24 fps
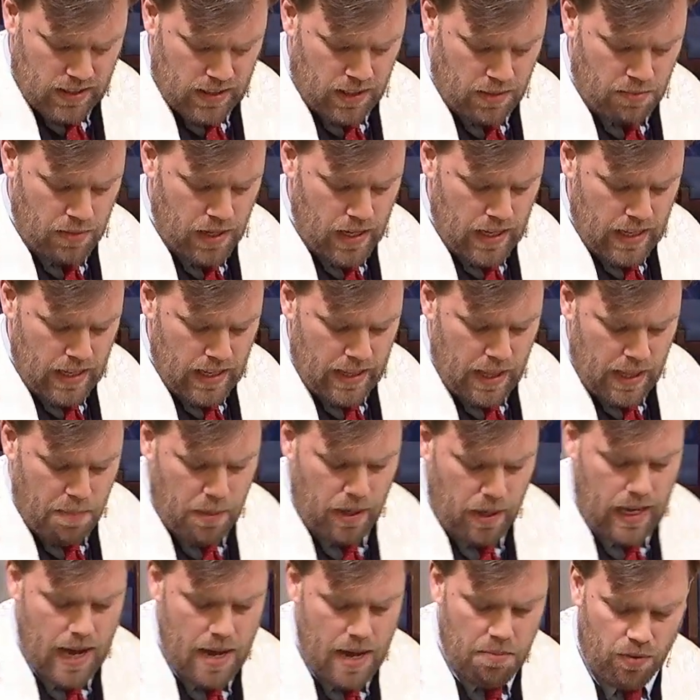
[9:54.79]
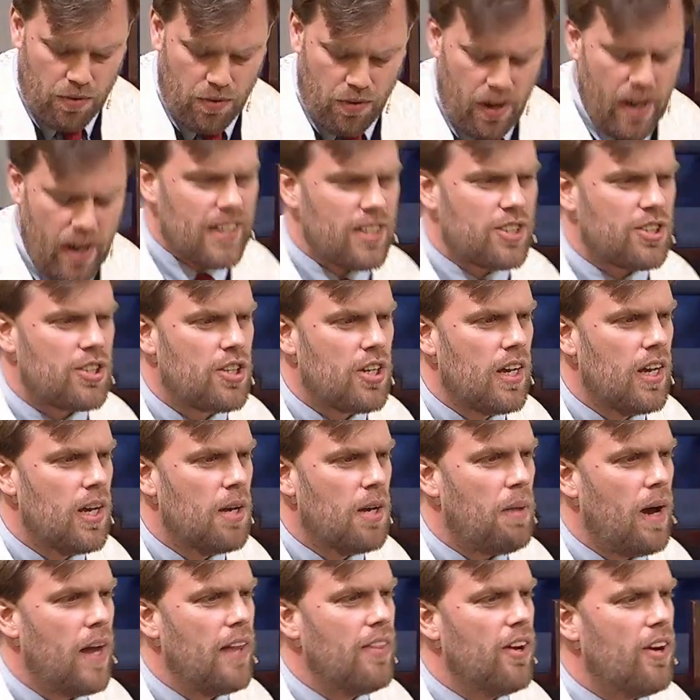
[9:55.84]
them. They became rich
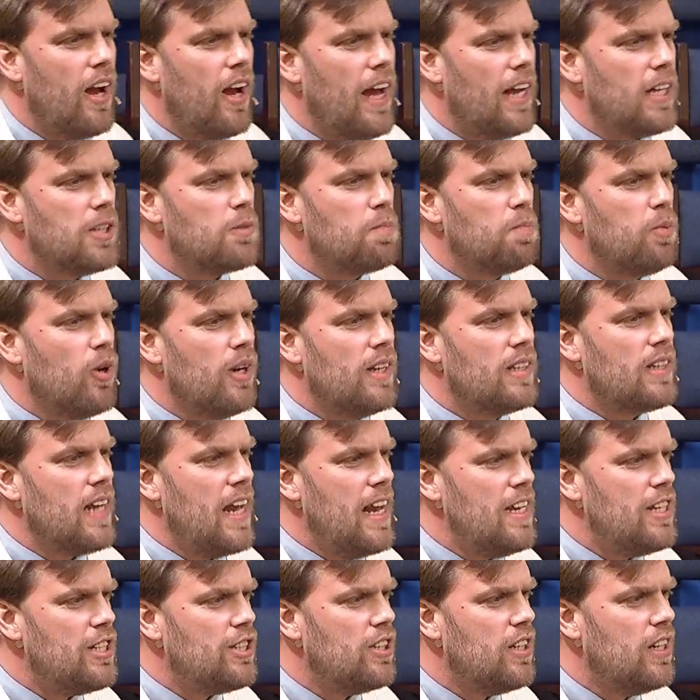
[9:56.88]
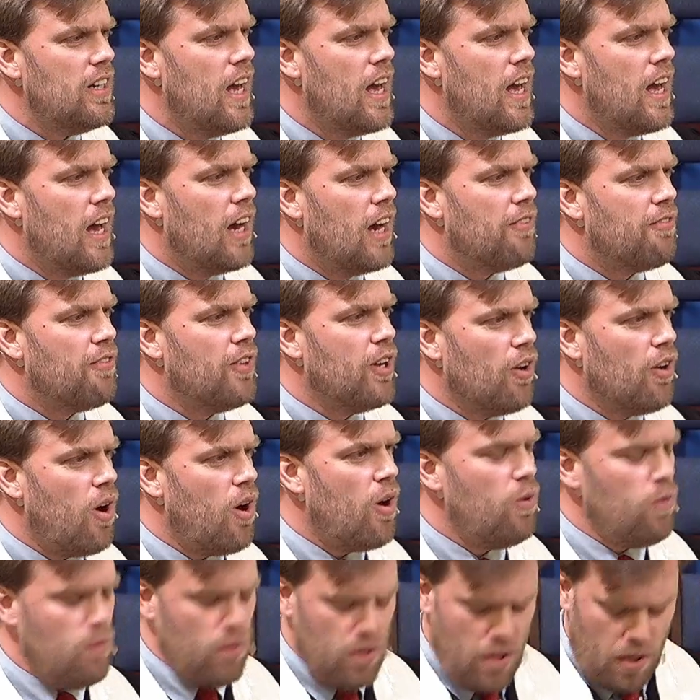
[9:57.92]
by their exploitation of their
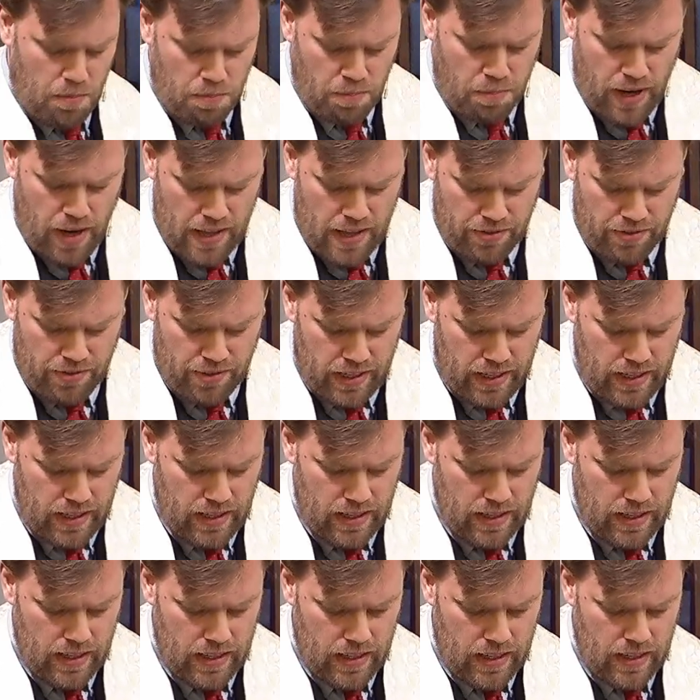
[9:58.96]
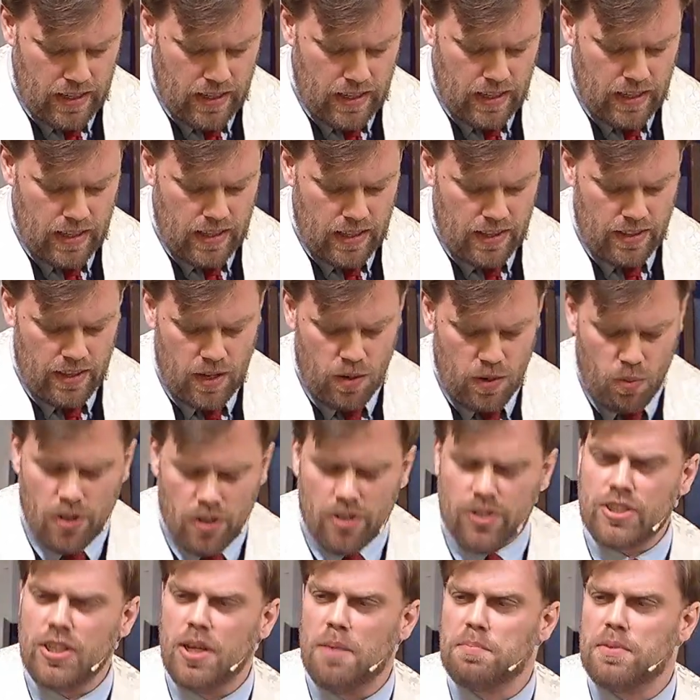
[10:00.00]
own brethren. They
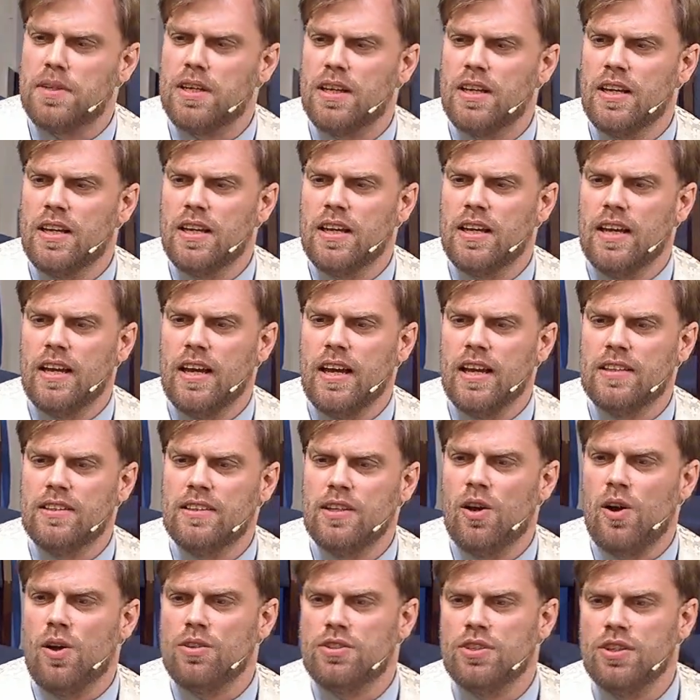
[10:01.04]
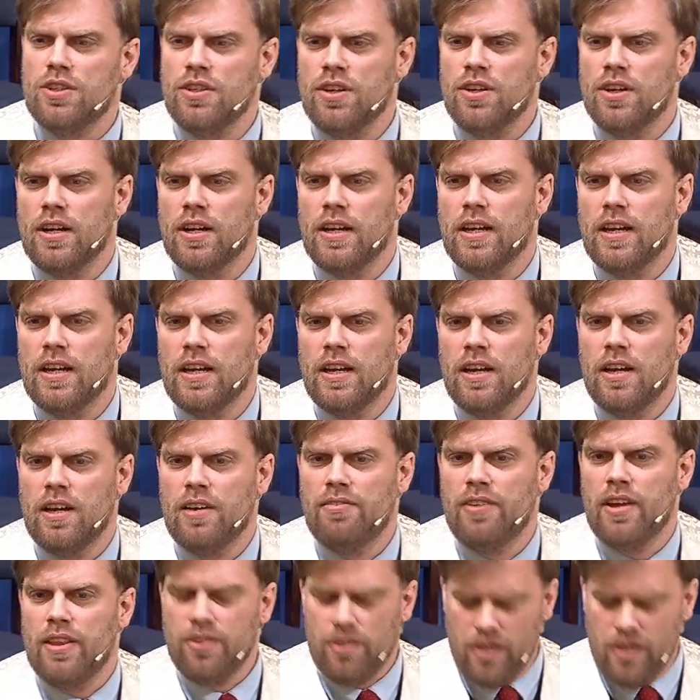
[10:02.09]
worshiped at the altar of other